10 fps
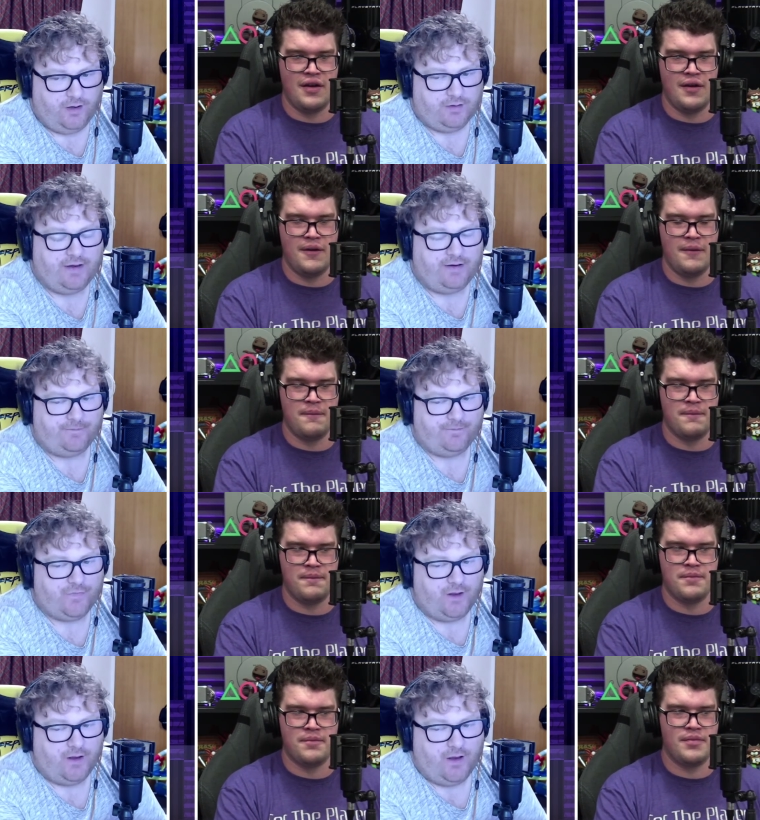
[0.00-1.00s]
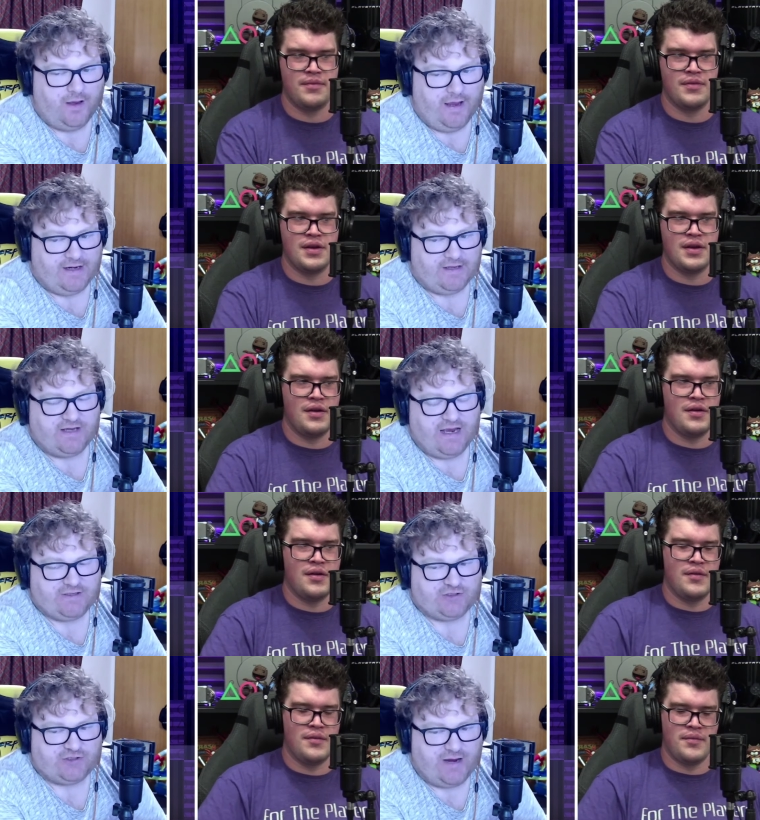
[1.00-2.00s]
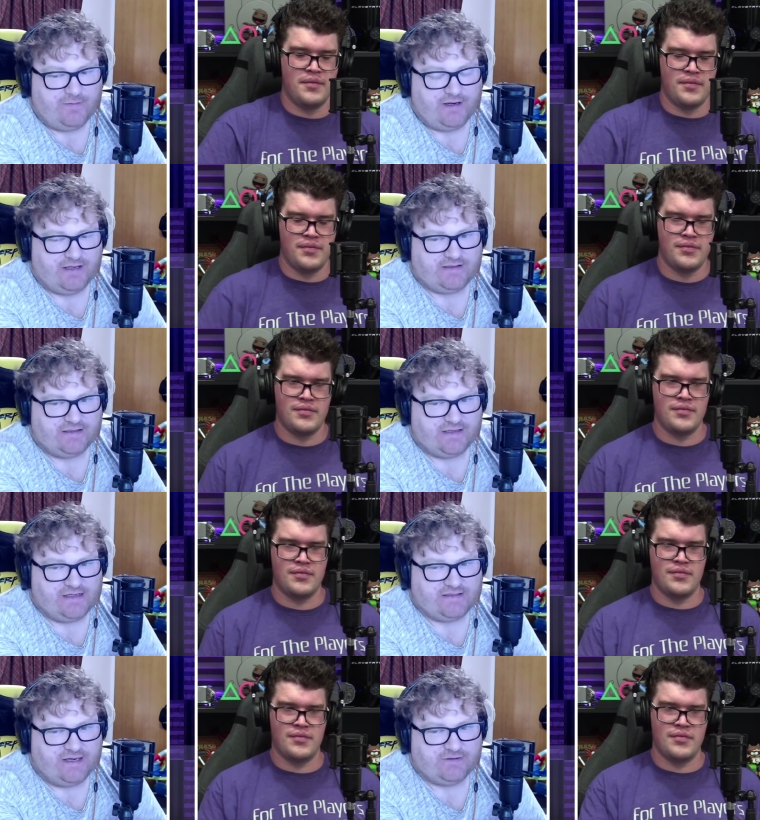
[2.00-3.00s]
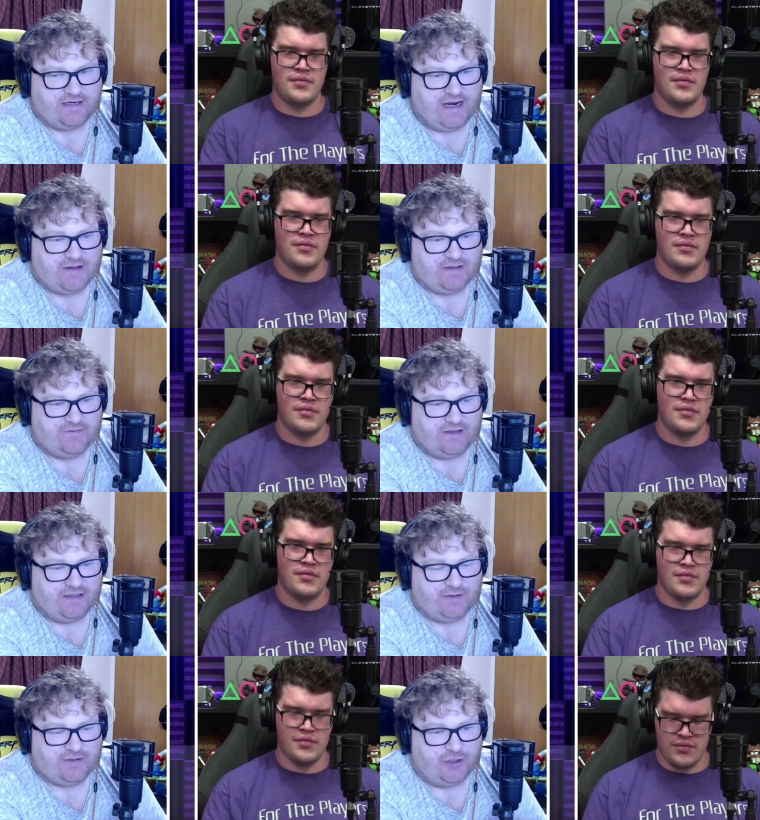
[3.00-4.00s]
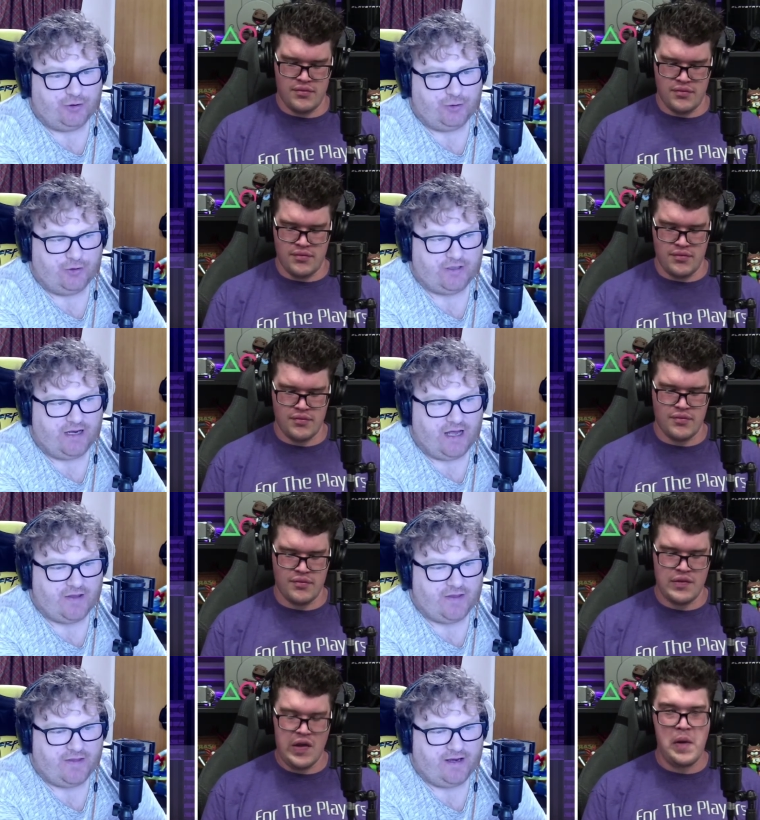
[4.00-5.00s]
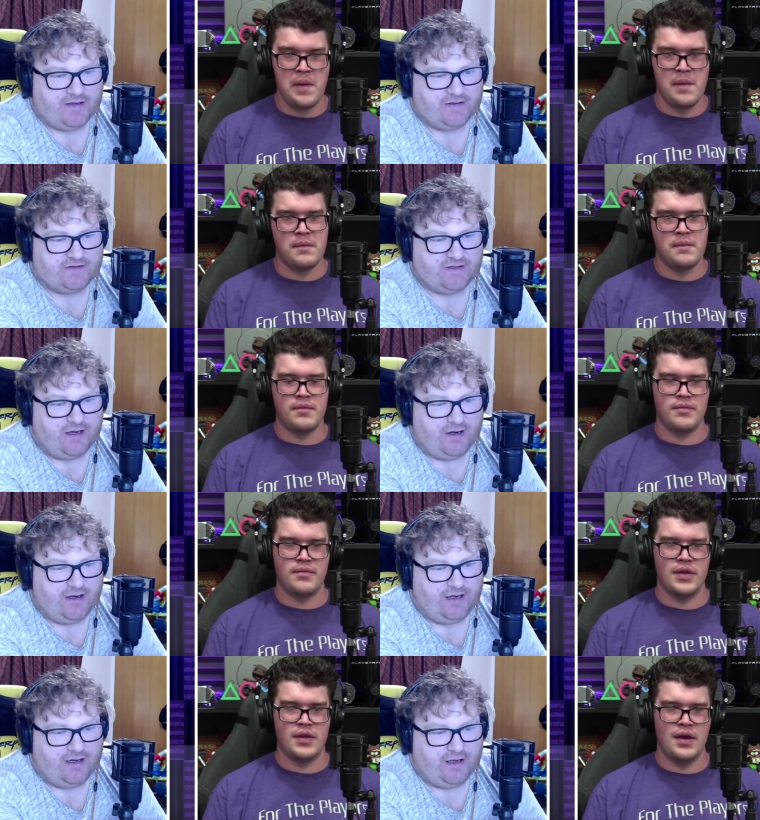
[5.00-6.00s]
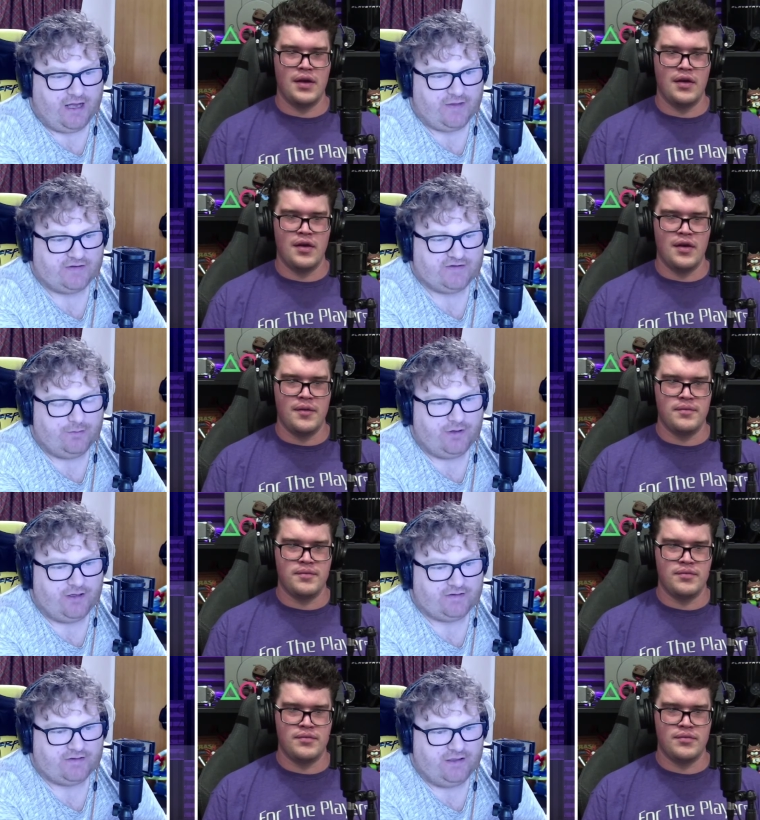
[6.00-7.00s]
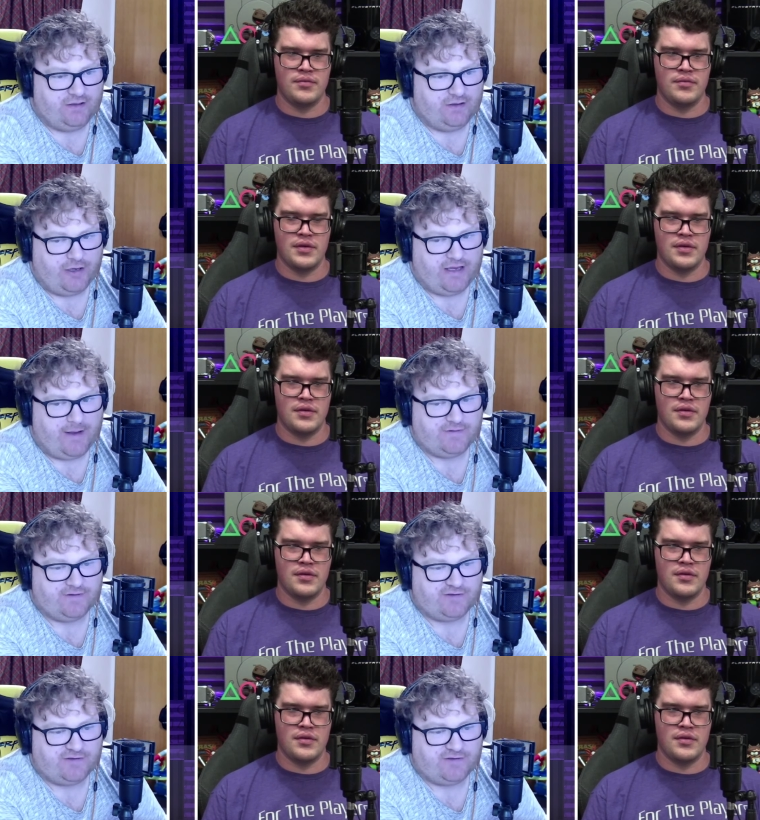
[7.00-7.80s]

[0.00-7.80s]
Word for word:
Speaker 1: Yeah, and it's it's a shame that it, it, it seems like other developers don't look at other things that uh other similar you know games of